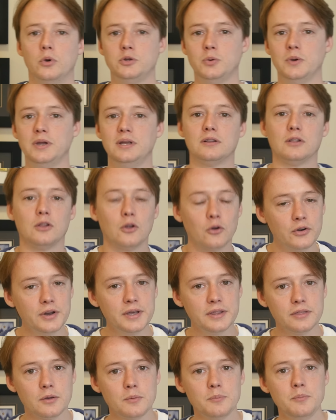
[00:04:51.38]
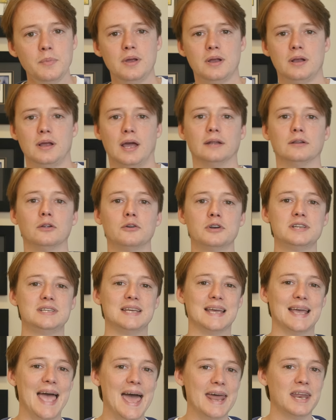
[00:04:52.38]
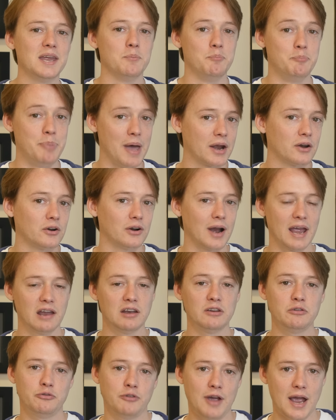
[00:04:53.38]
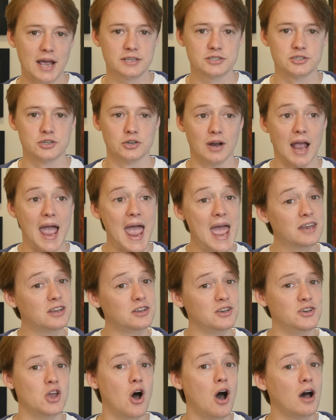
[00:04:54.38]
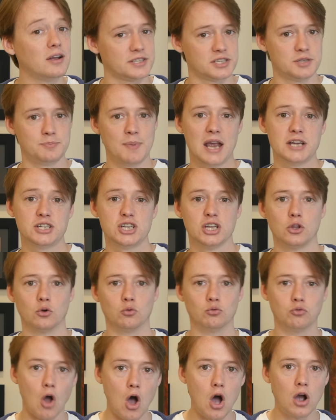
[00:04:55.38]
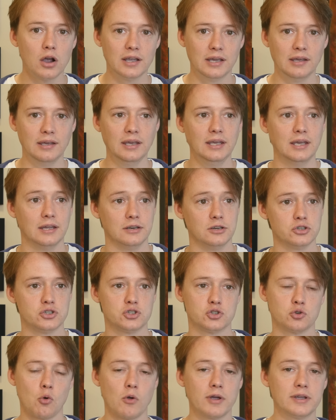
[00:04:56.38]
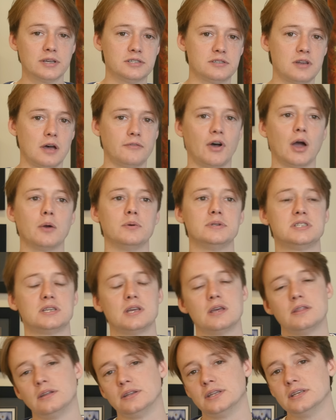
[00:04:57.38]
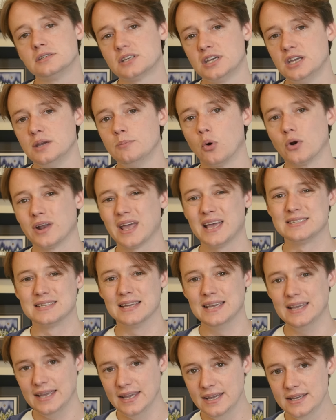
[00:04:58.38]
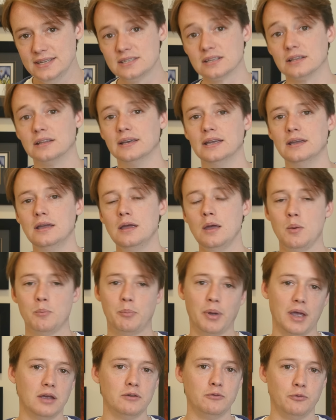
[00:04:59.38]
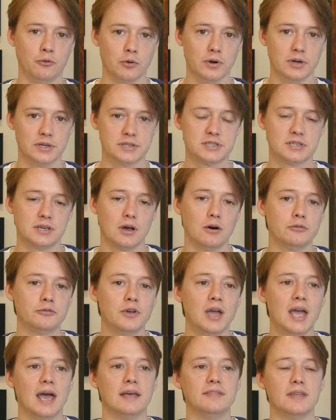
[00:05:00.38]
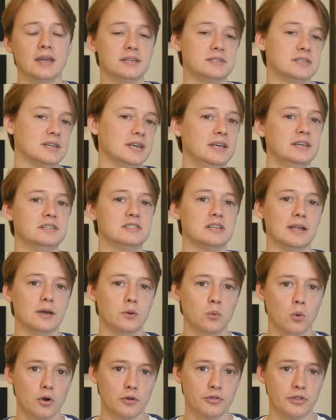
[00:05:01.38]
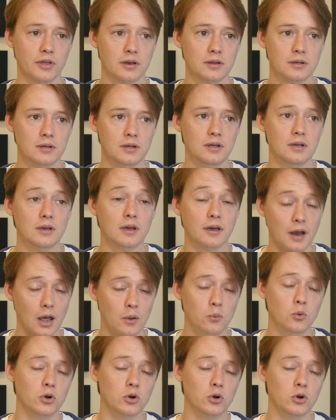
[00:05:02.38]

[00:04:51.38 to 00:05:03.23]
Between learning them and learning to edit better and faster and not smashing the wrong key and destroying stuff, I would say that this keyboard has easily paid for itself and that it's easily worth it and I